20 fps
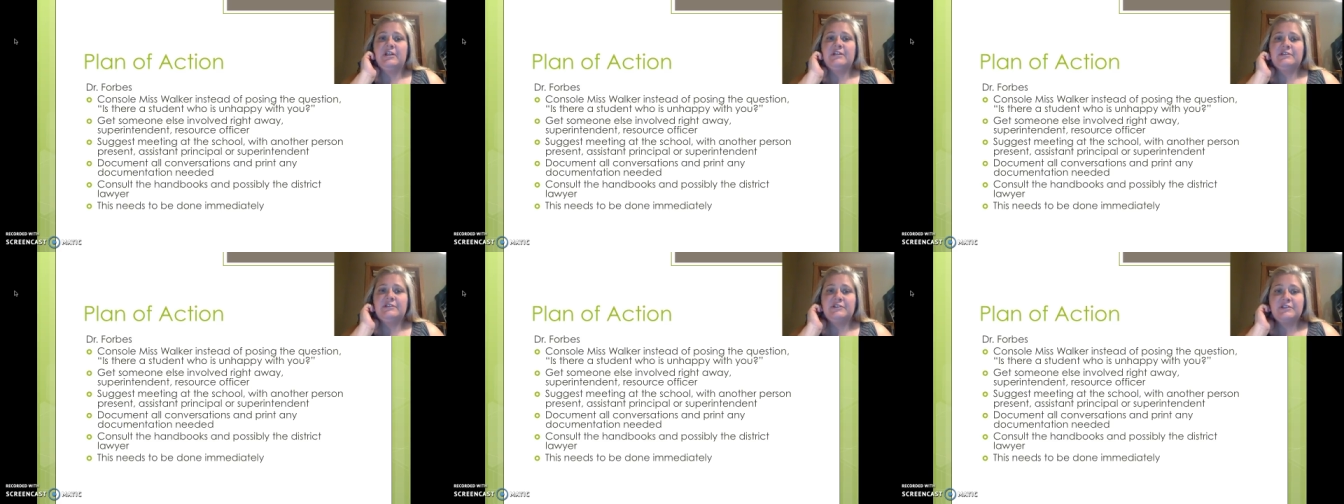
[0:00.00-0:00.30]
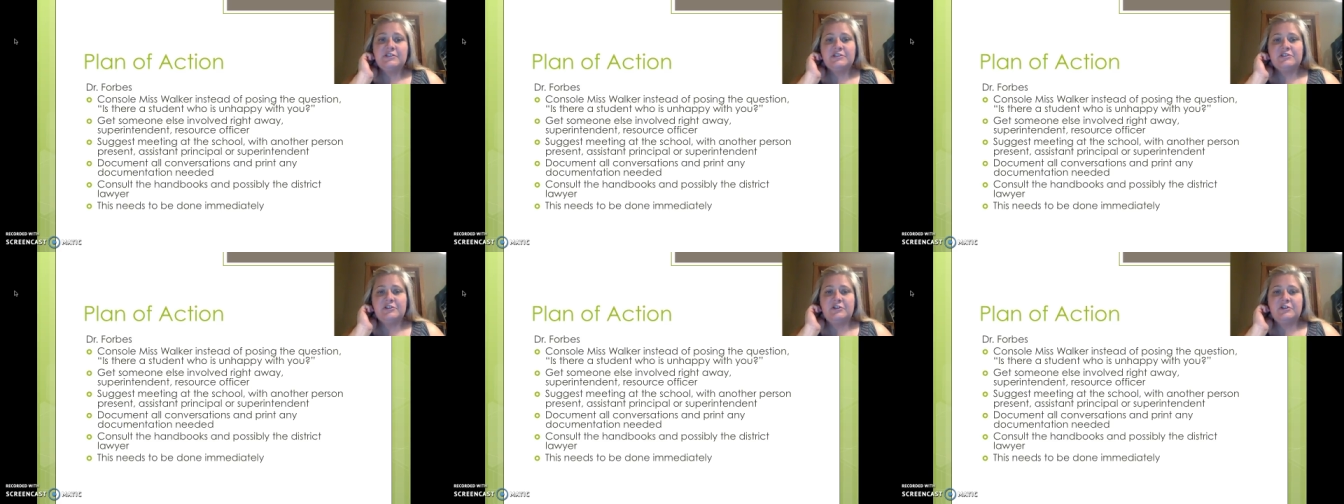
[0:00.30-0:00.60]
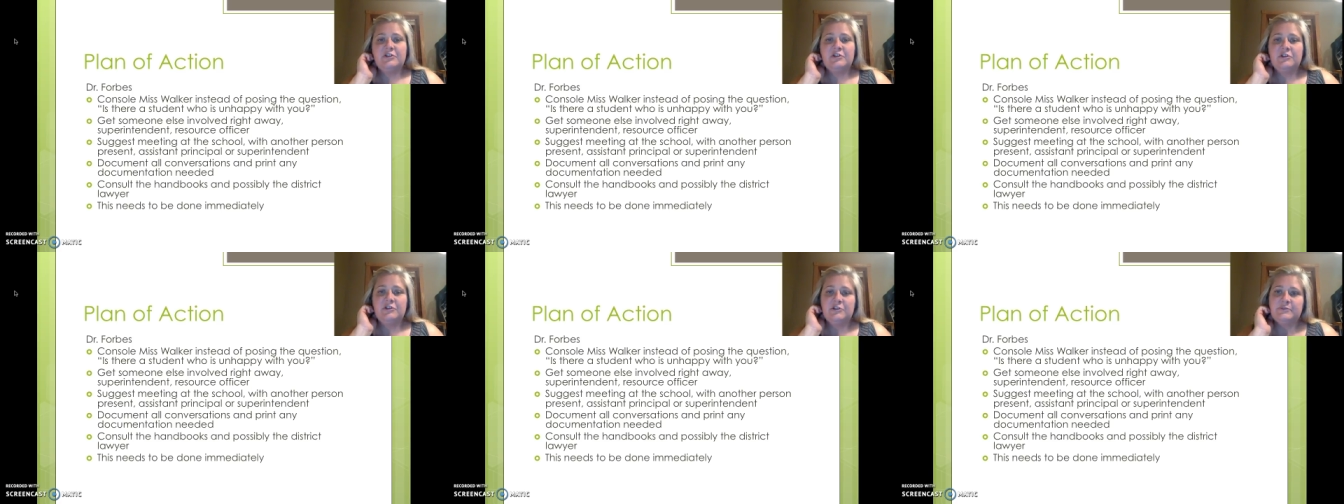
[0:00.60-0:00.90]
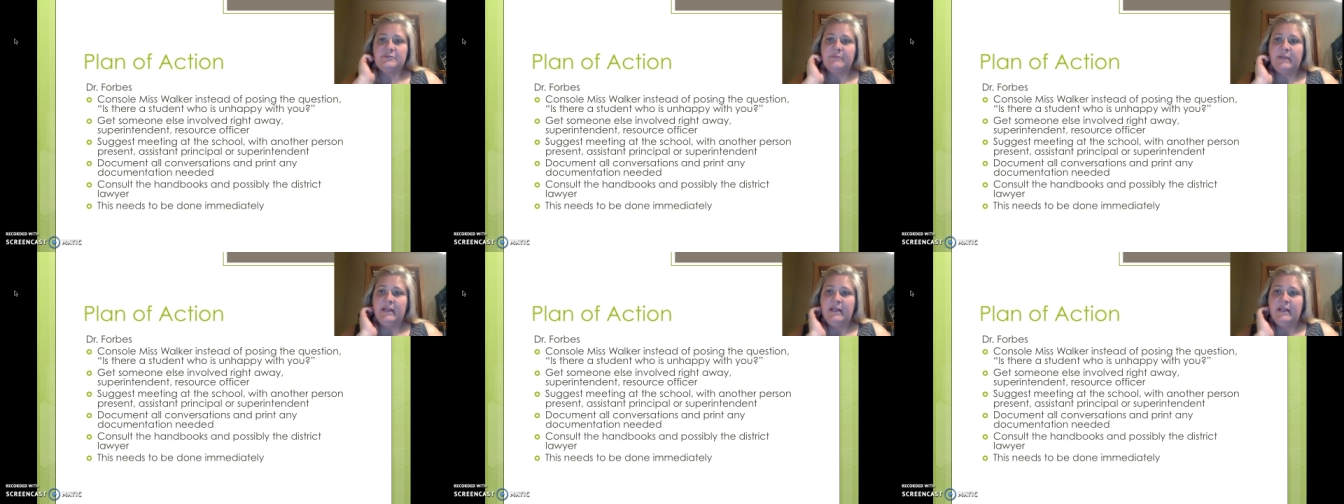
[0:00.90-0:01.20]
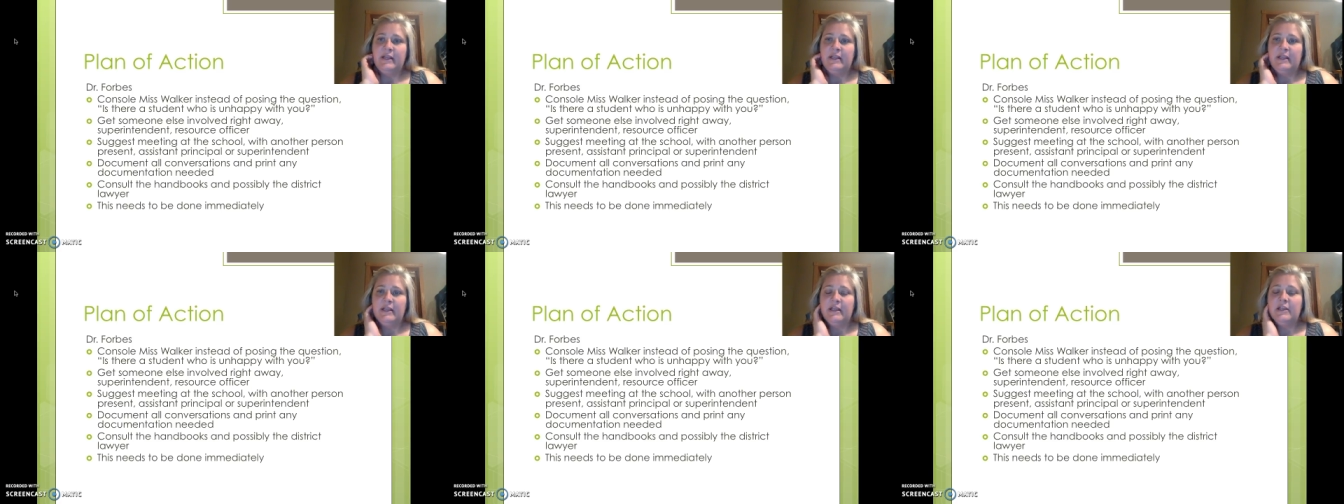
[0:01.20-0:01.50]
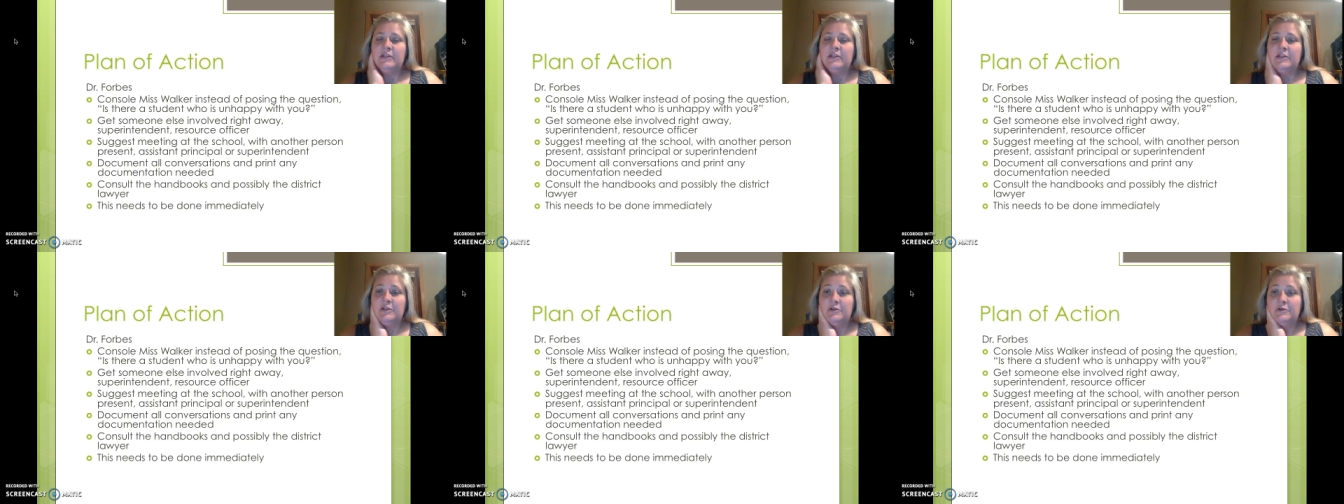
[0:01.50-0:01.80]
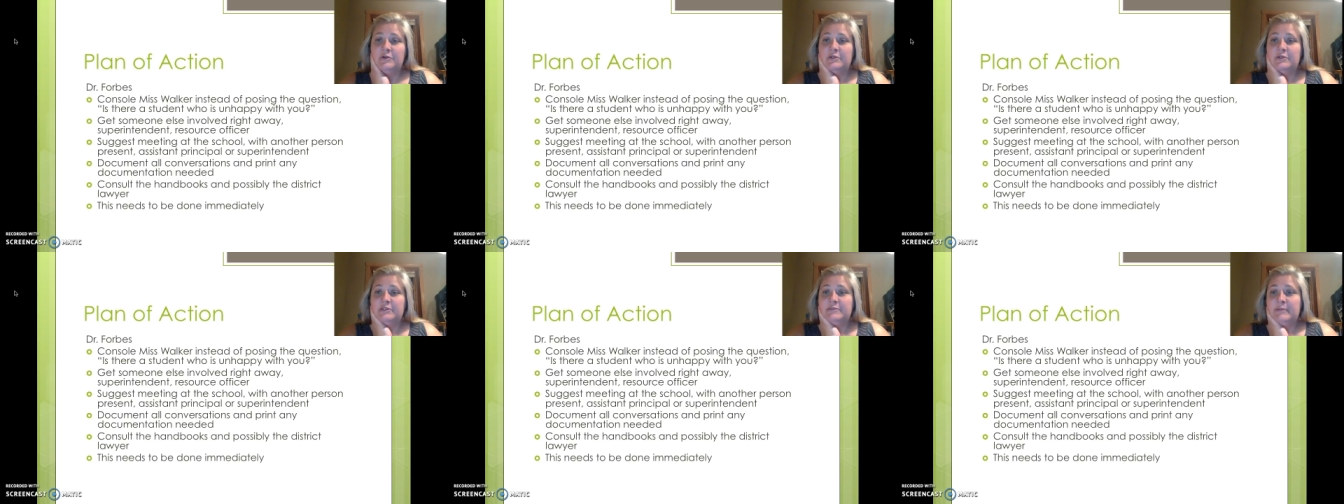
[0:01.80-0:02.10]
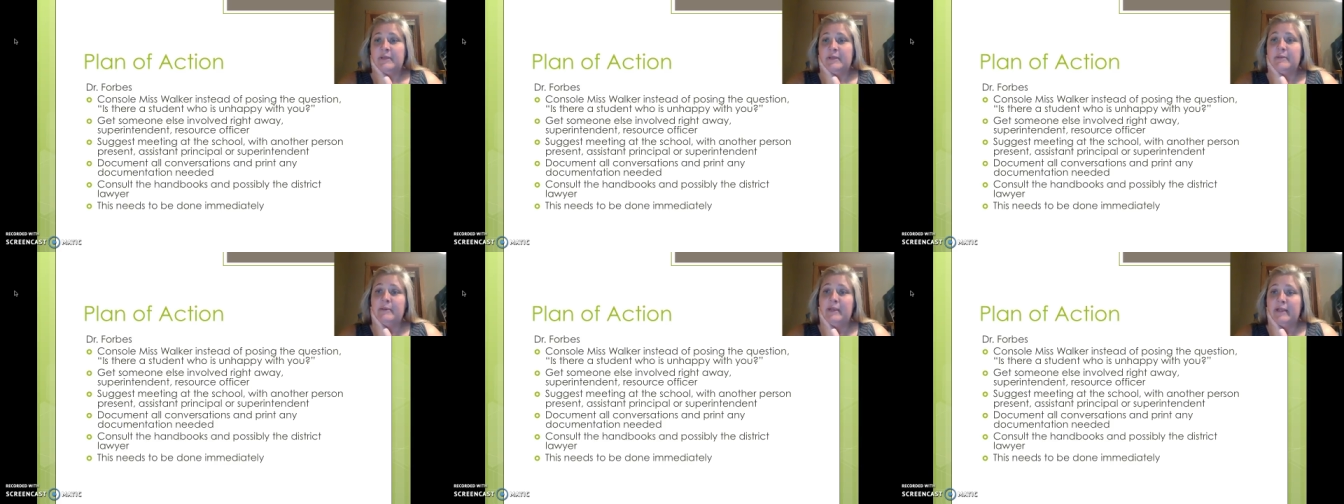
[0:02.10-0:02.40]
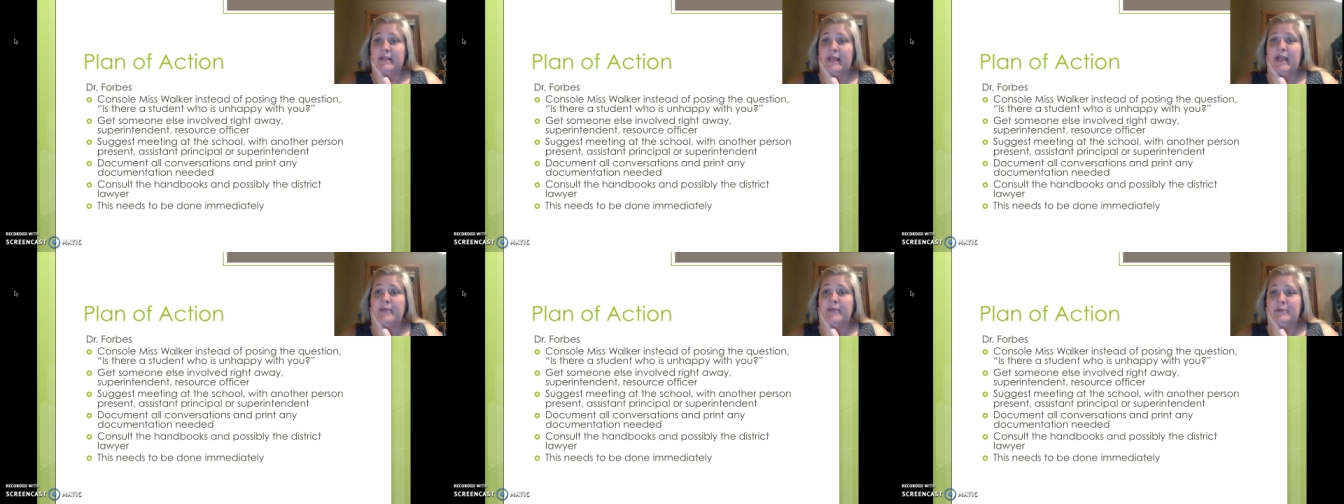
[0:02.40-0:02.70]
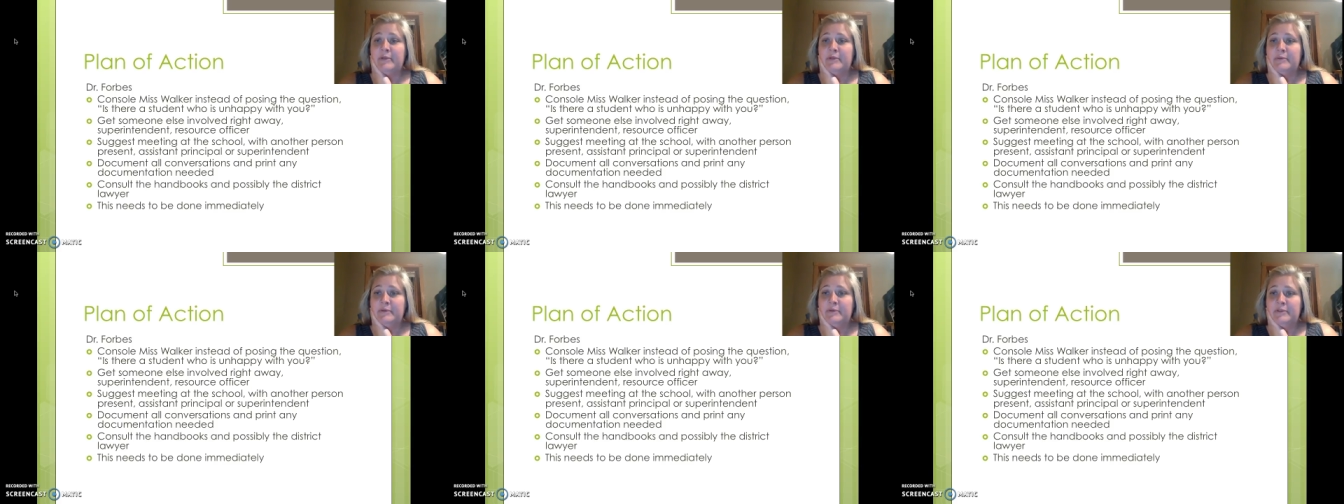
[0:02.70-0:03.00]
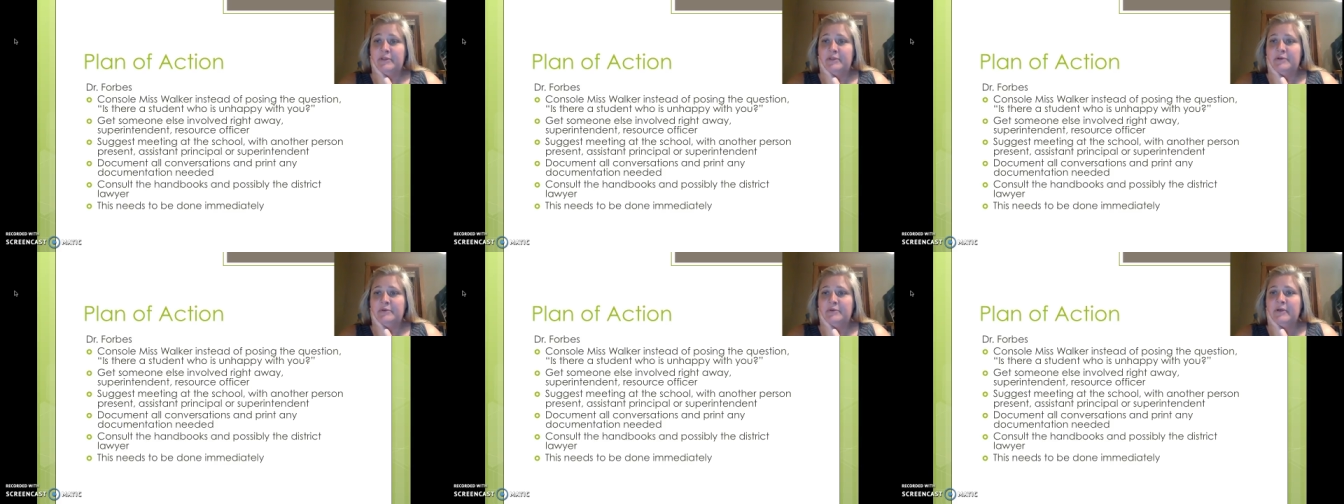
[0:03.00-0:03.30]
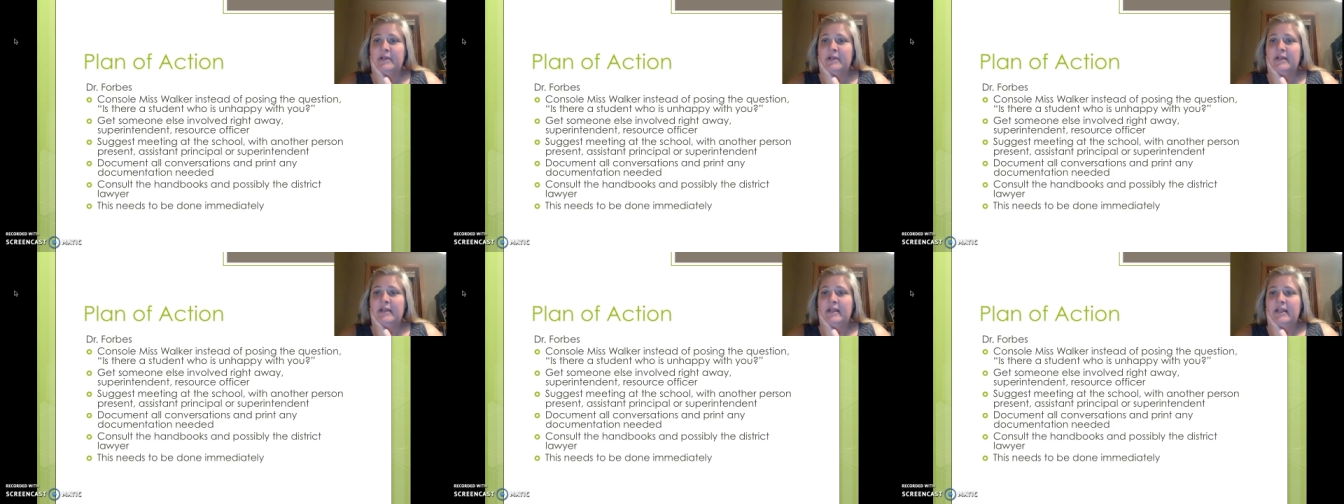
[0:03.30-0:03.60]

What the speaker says: "Is there a student who is maybe unhappy with you?"